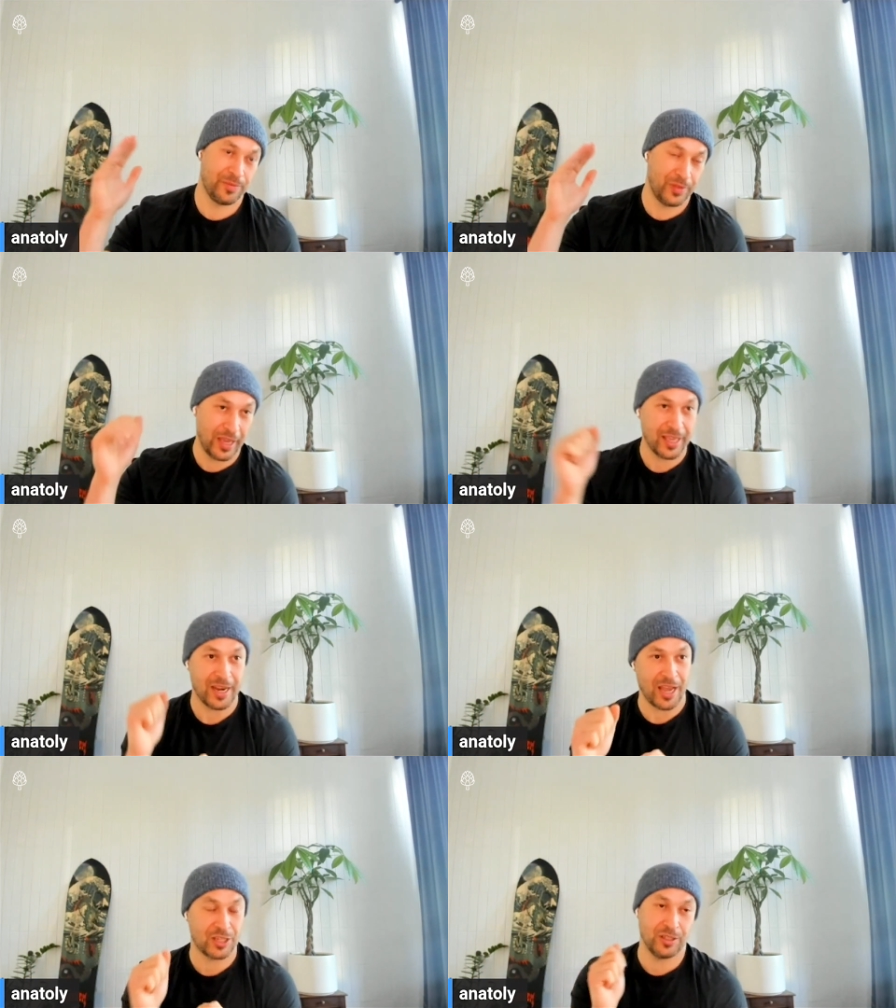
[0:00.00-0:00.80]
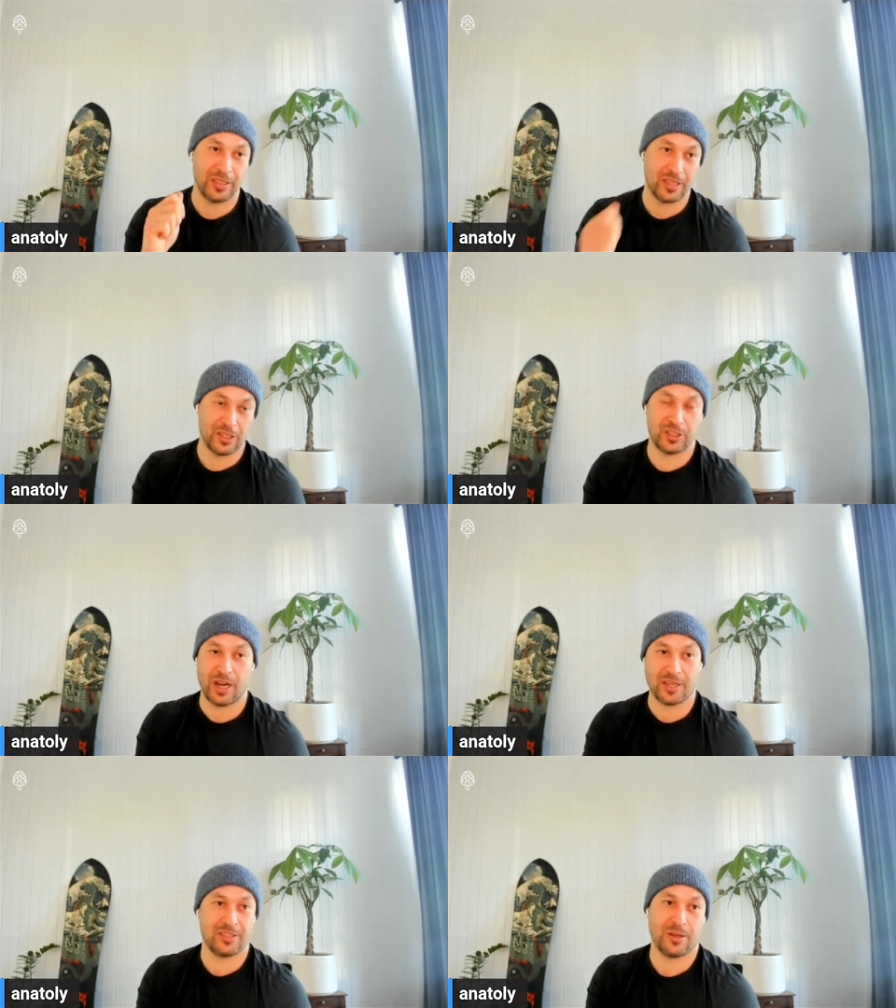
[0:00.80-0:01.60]
they can actually
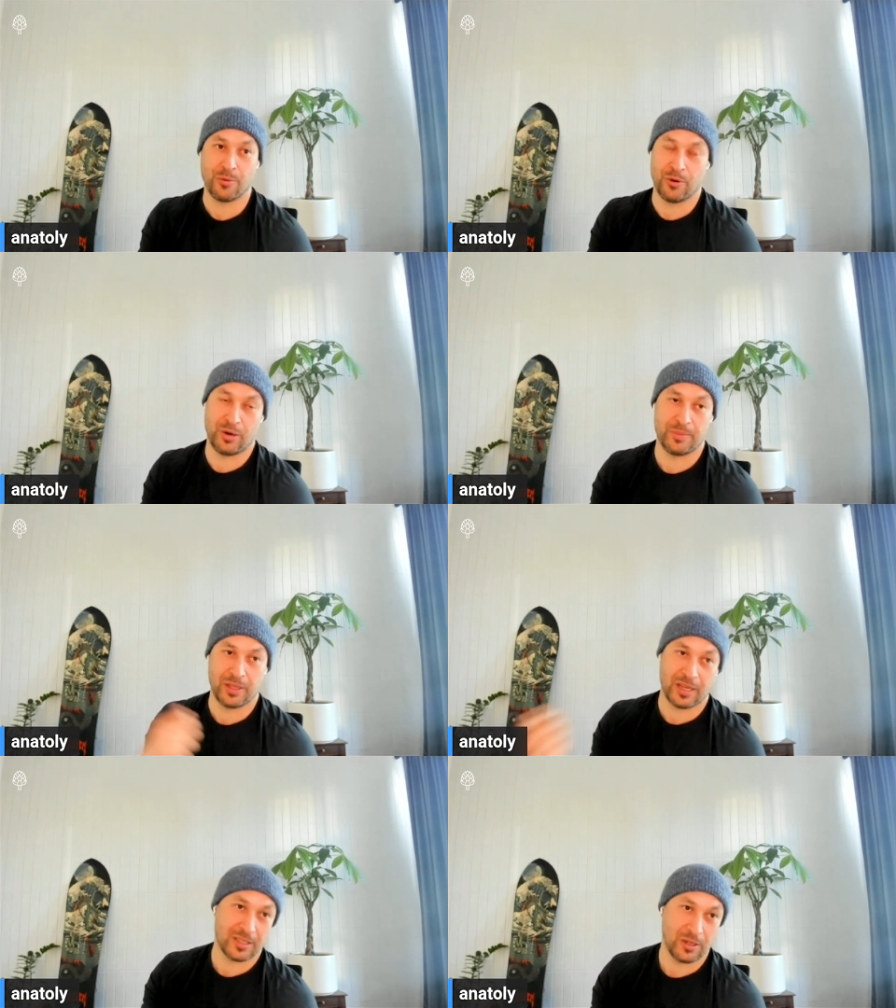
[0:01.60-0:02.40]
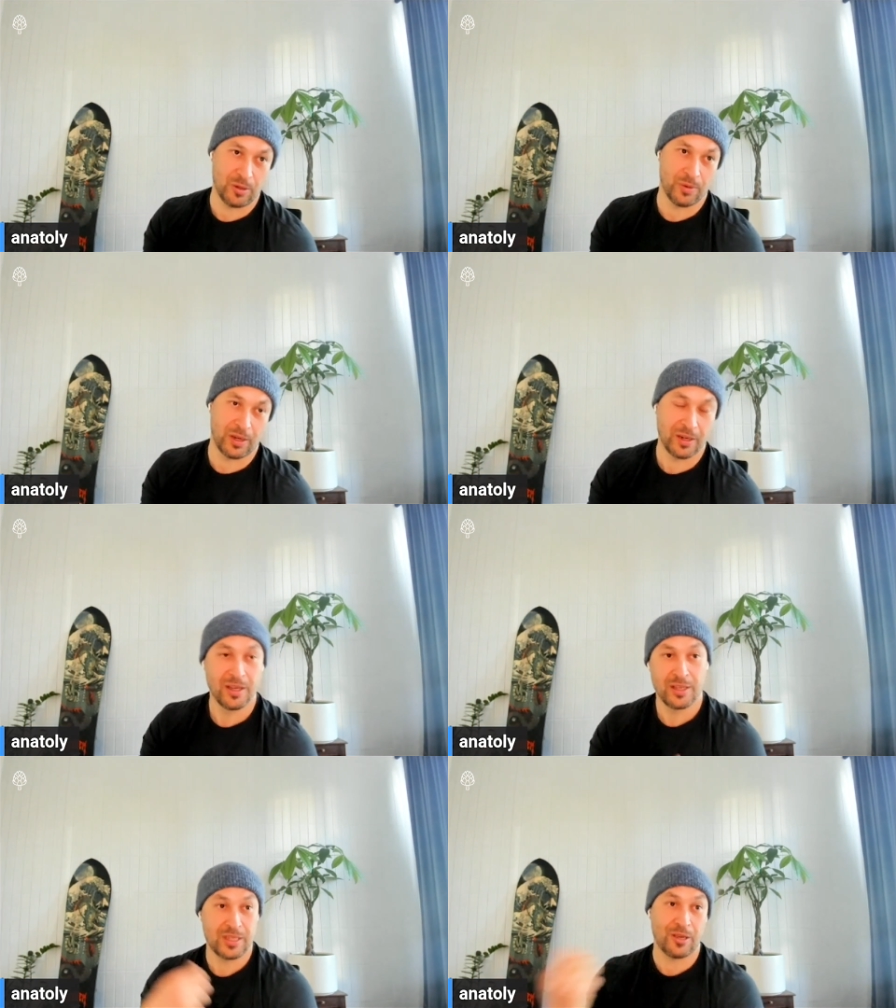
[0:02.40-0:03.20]
eject the quorum, elect a new one,
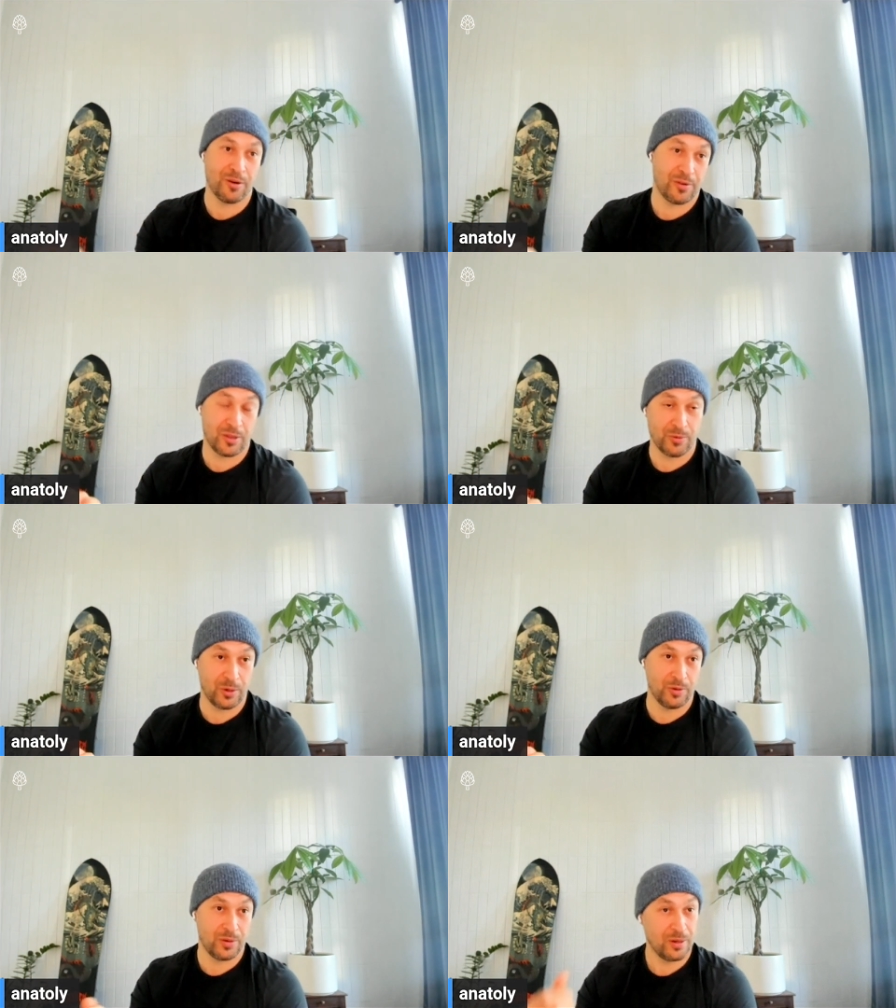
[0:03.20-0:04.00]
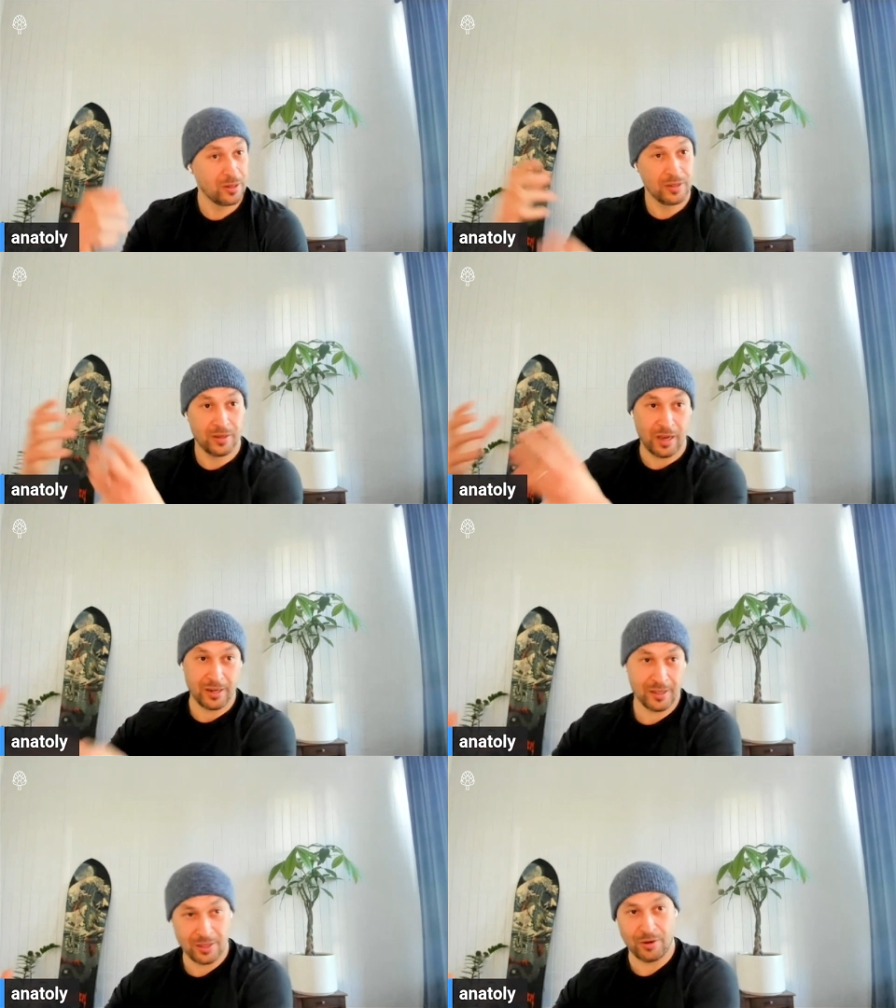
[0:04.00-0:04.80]
take over the root on
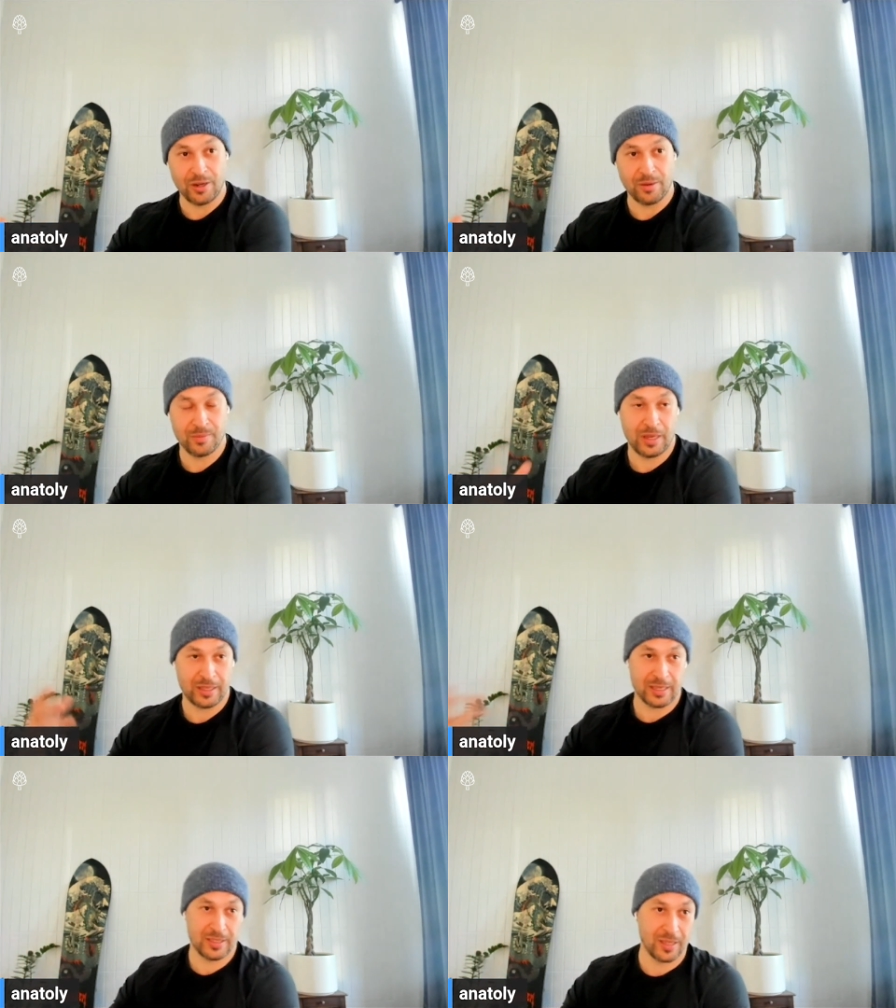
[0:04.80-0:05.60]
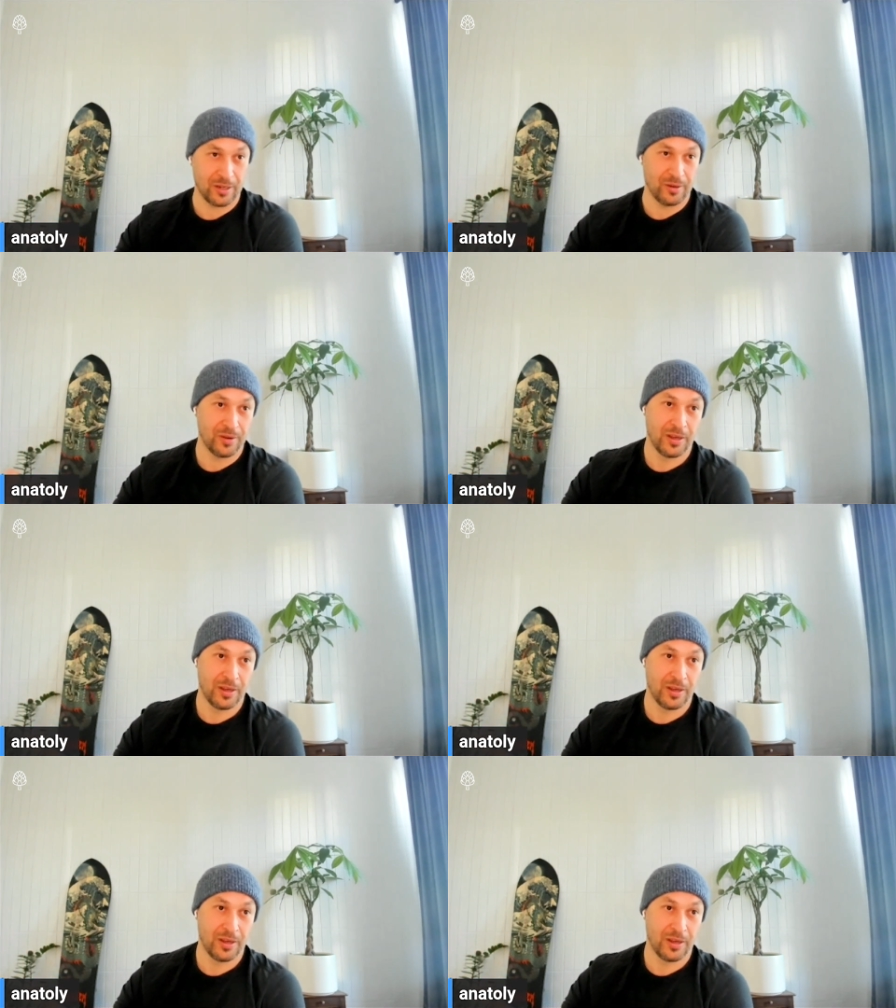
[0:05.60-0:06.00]
Ethereum, and continue.